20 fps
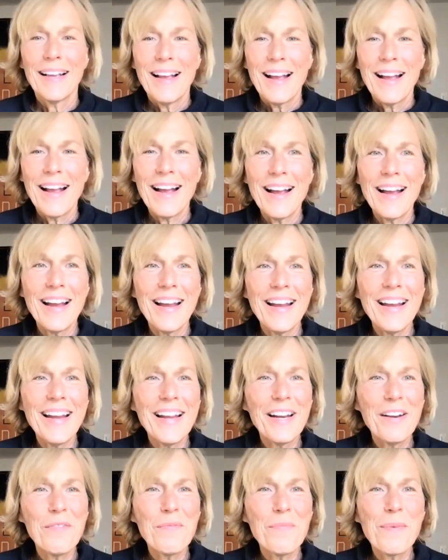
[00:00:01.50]
Hi
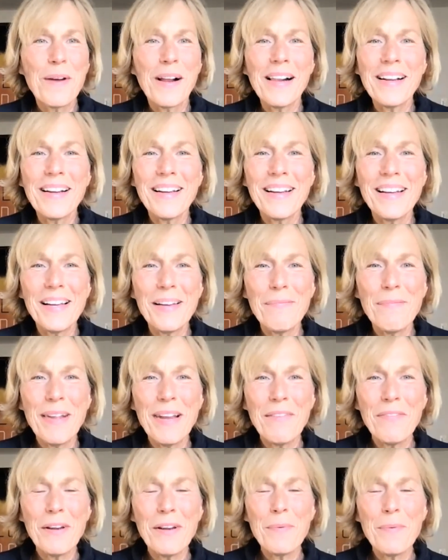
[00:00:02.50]
and welcome
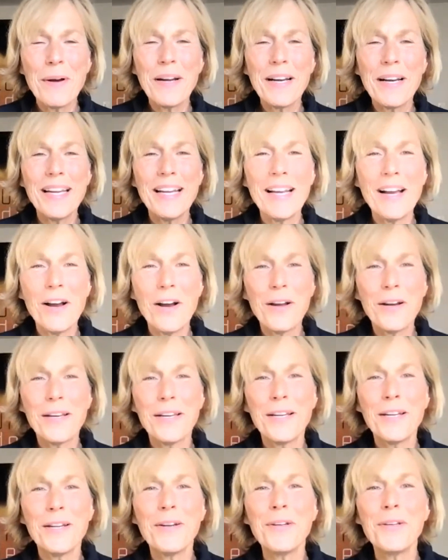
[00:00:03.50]
everybody on
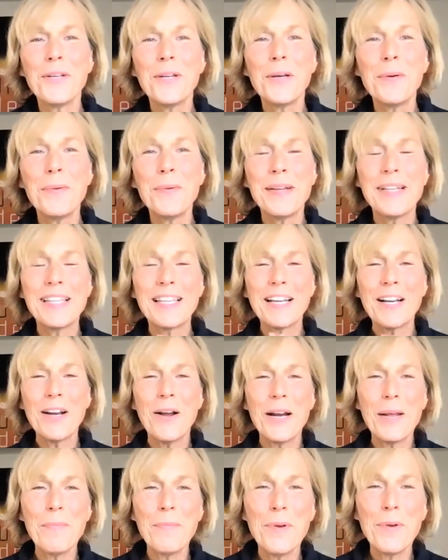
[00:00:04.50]
YouTube. It's
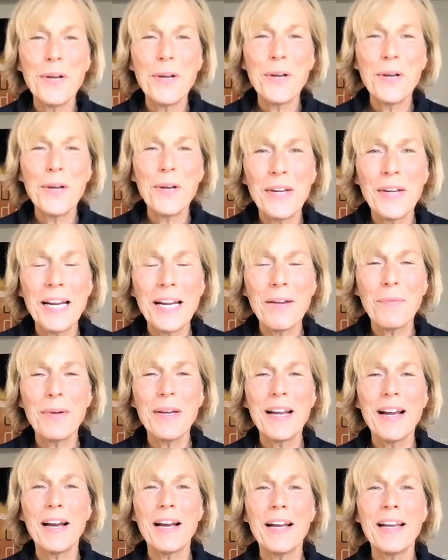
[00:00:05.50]
Claudia Mühlenweg. We
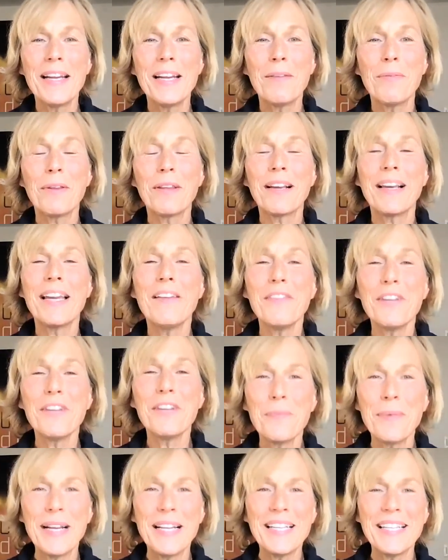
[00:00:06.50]
are here with Clear
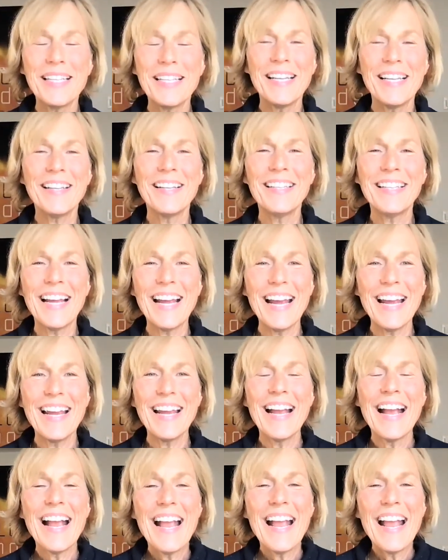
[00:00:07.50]
Vision Wednesday
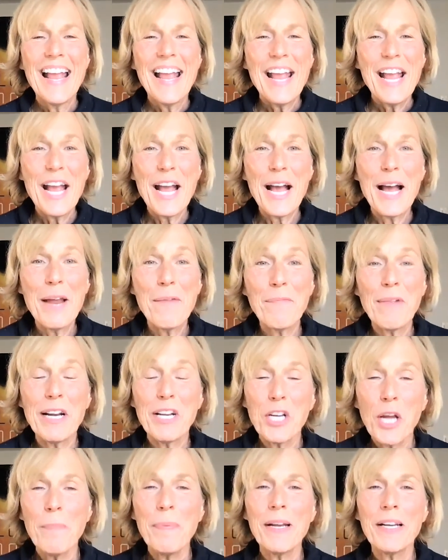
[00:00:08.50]
today. And my
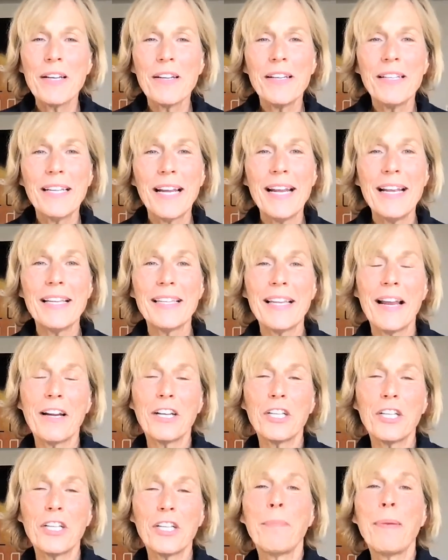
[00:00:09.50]
topic today is
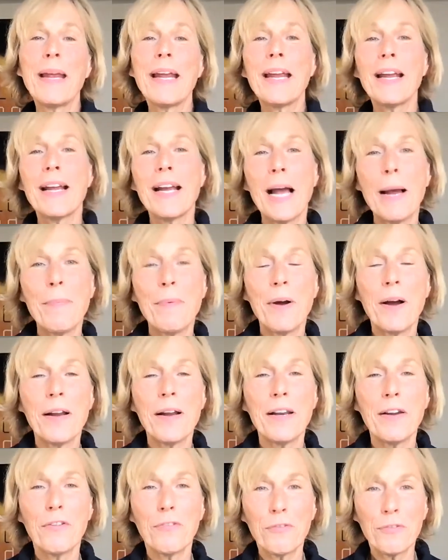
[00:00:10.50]
actually picking up
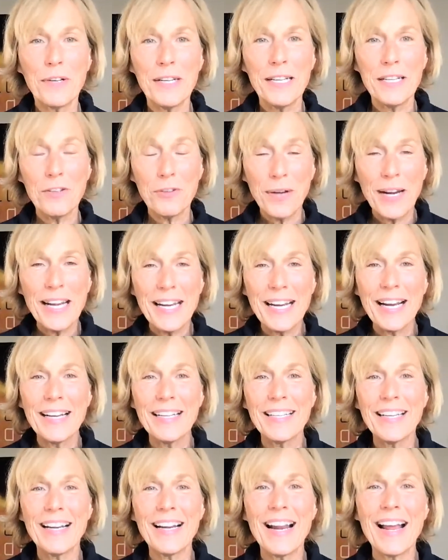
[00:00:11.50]
on a free training I
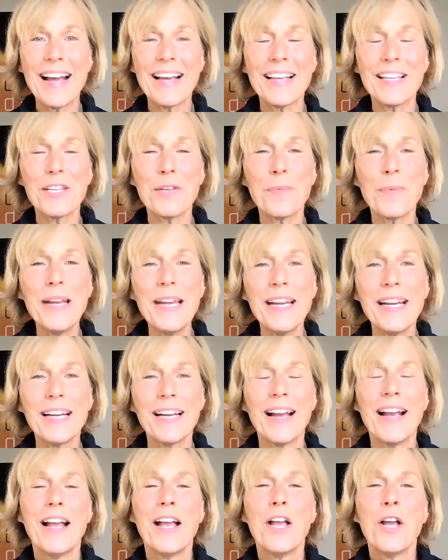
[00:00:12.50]
did last
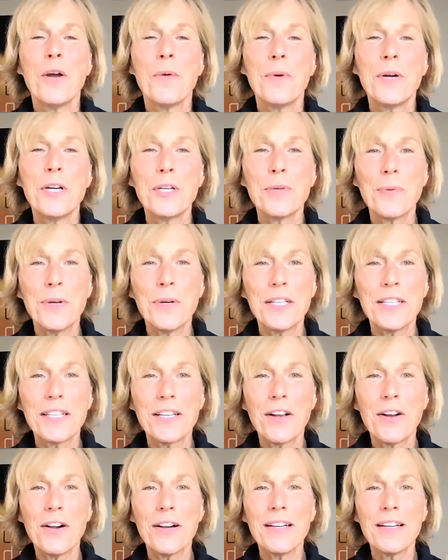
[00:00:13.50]
week, which was
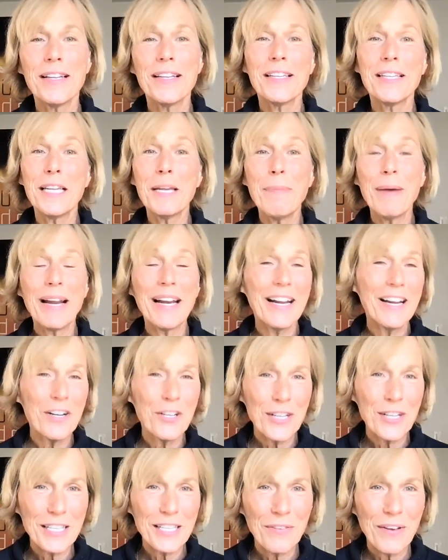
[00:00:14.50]
called See Better in
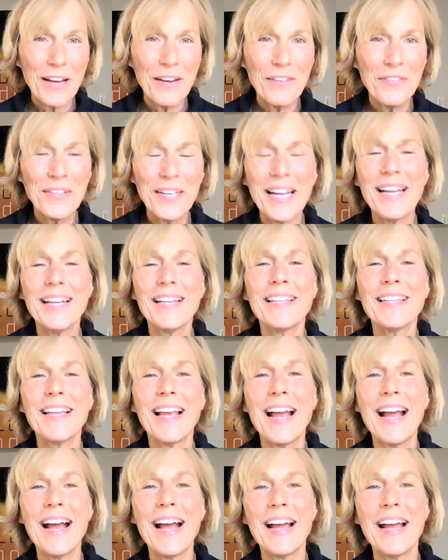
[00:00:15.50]
Just 5 Days.
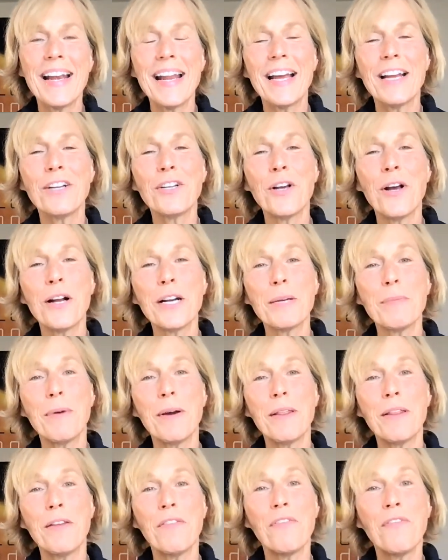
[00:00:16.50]
And I talked
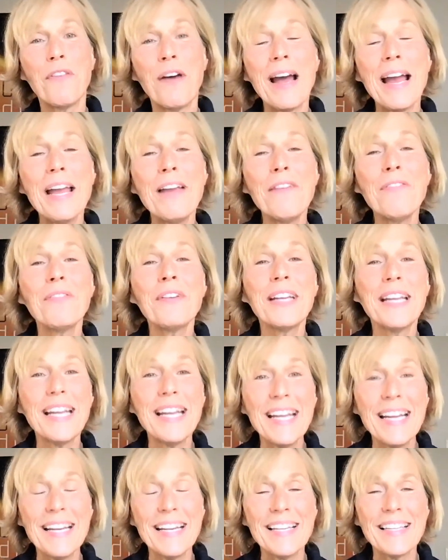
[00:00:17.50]
about the 5
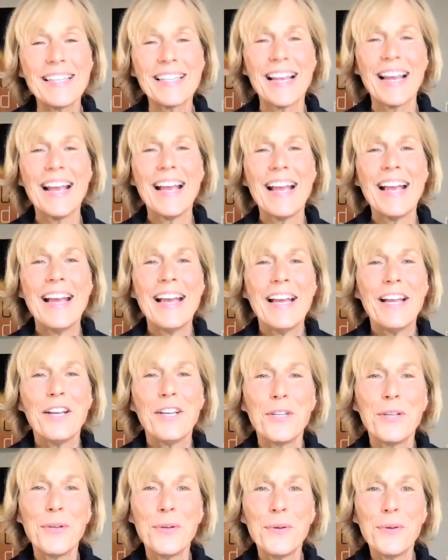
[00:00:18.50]
keys
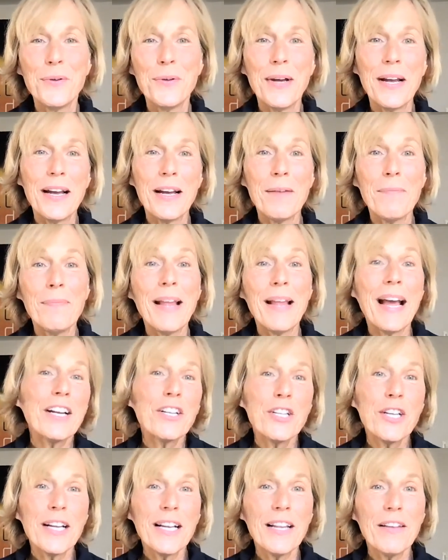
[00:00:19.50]
to
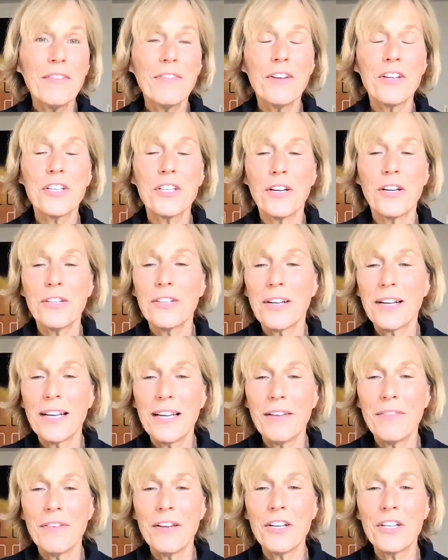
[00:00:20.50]
naturally clear vision or to
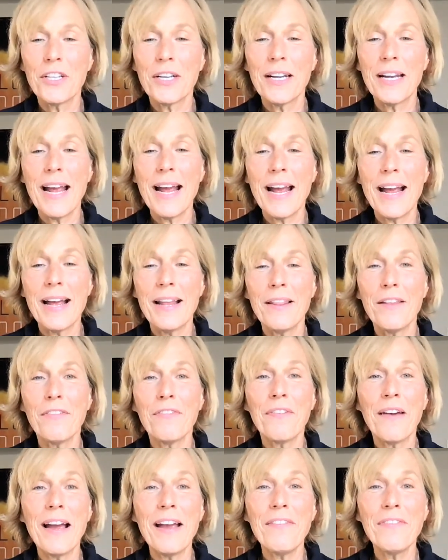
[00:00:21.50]
clear vision, and the
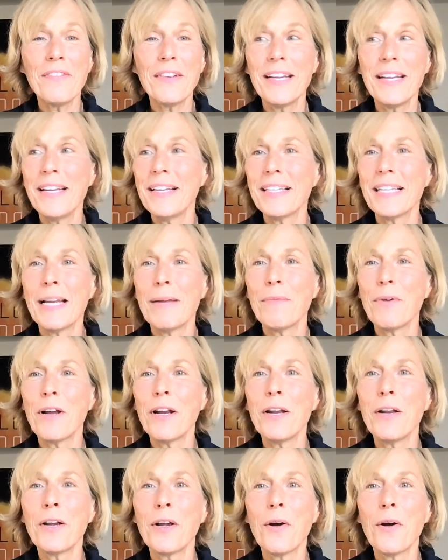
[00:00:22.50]
5 keys. And I'm going
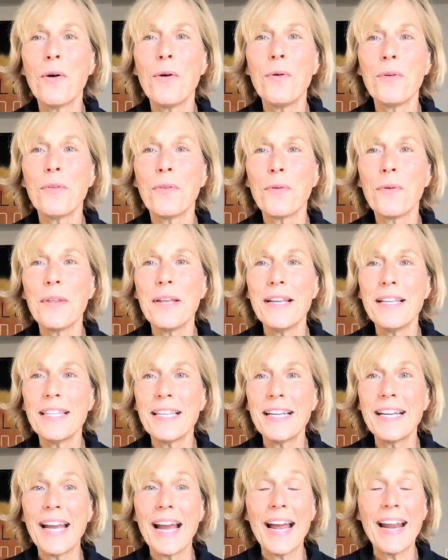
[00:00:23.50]
to go through these
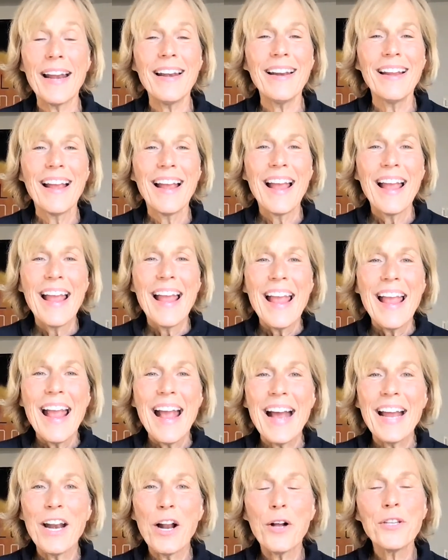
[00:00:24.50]
again
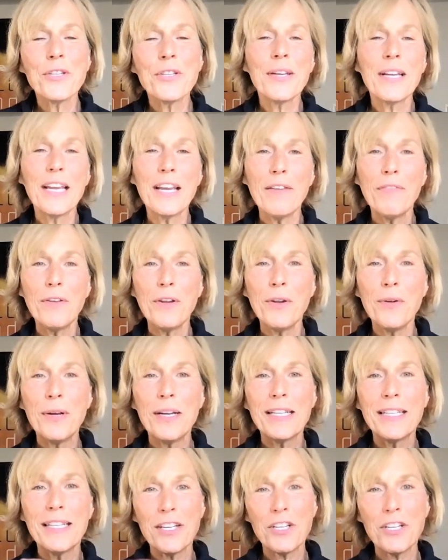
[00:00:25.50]
and also give you
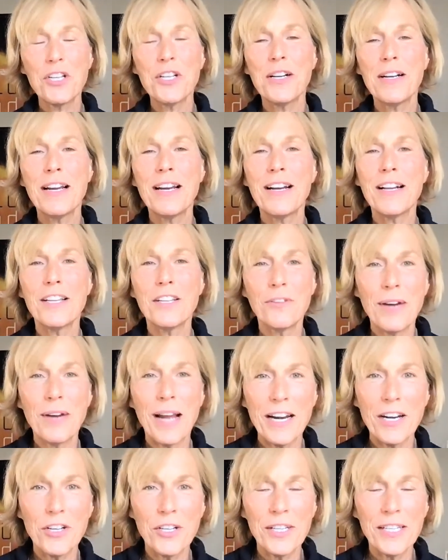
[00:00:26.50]
additional little
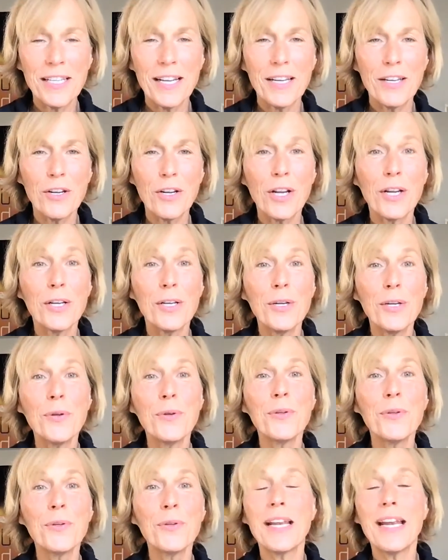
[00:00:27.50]
strategies that you can
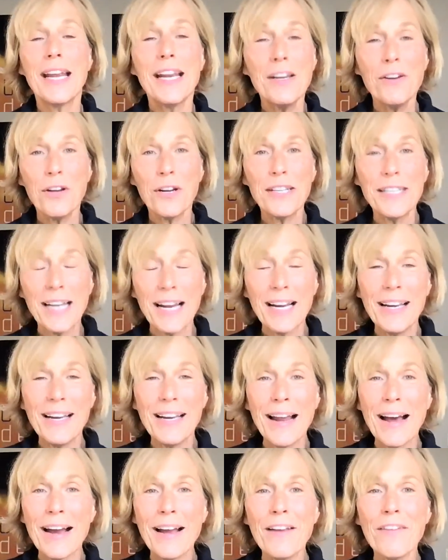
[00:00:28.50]
use in your daily
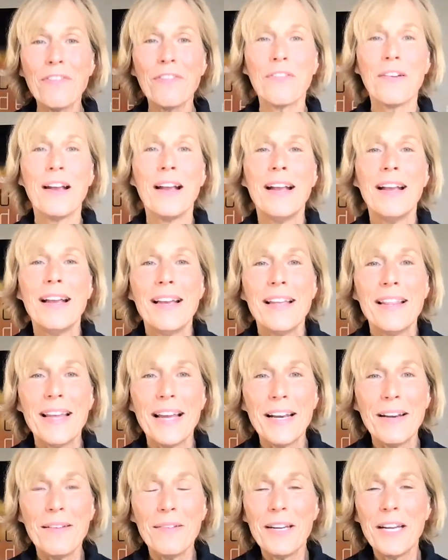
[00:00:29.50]
life
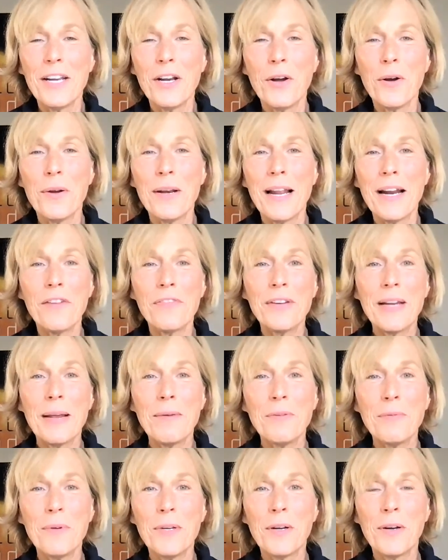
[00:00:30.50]
that, you know, a lot of
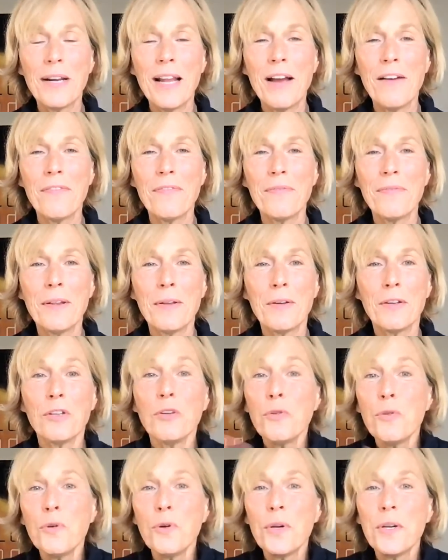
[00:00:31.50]
times we don't have the
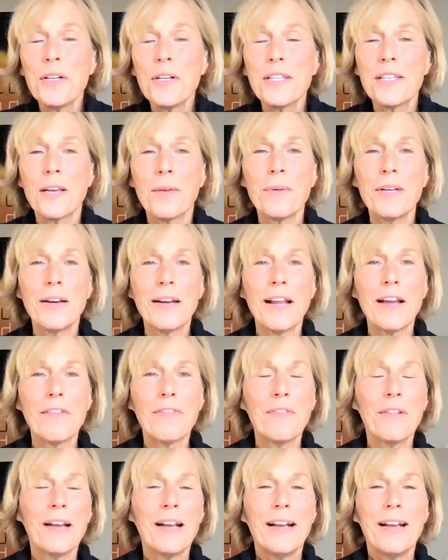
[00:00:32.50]
tools or we don't
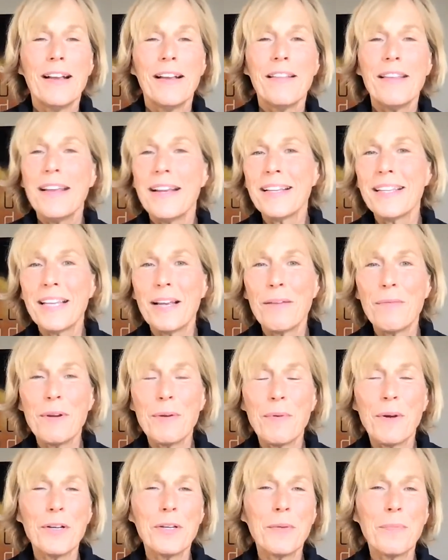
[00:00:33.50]
have things that we
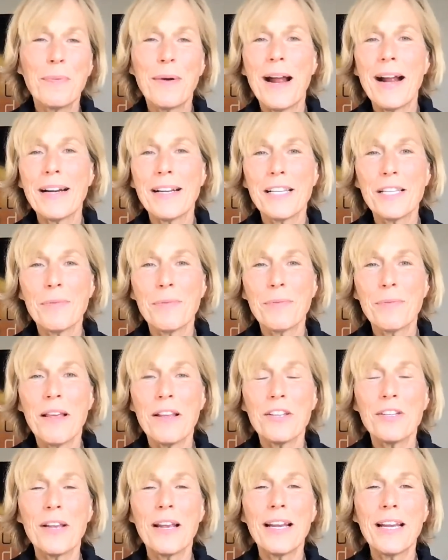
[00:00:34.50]
want to practice with
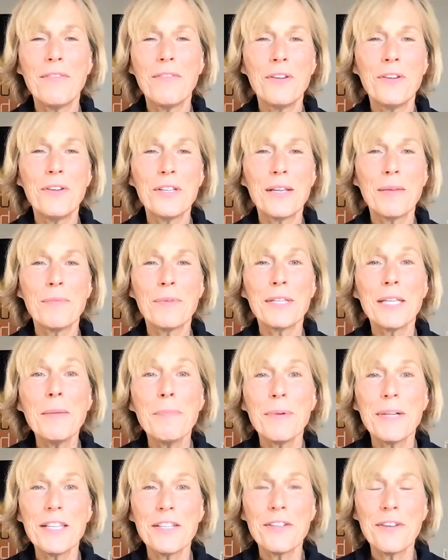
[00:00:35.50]
it. So I give you some
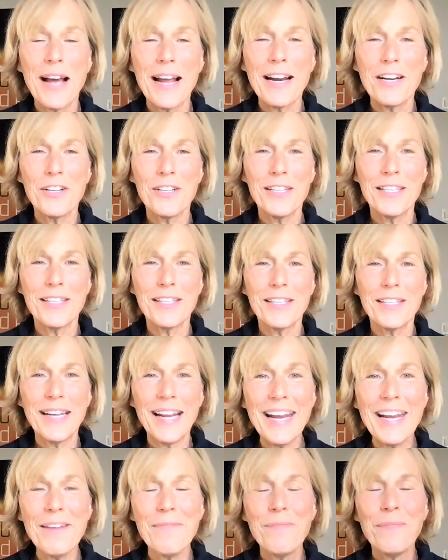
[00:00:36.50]
simple strategies
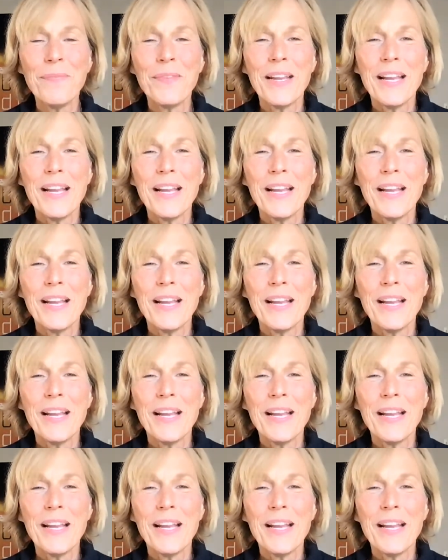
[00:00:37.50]
today.